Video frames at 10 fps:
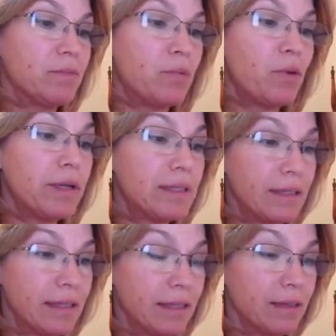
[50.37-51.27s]

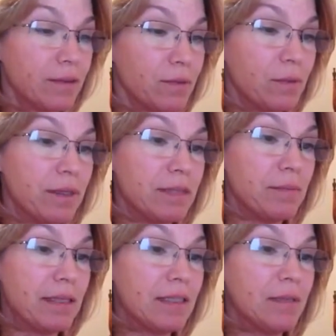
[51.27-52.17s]
poisoning what is
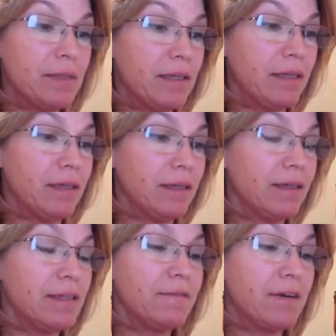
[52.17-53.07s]
meant to be
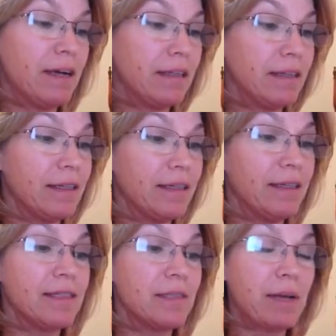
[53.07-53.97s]
a divinely
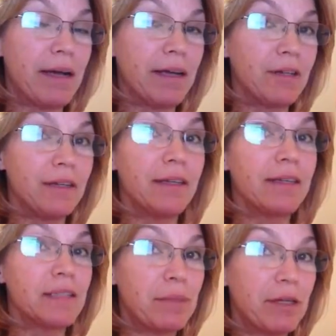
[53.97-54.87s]
inspired
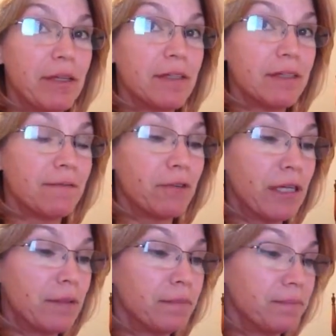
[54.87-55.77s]
experience of
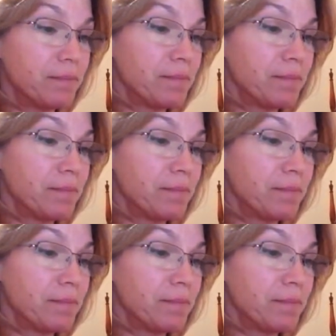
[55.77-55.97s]
freedom.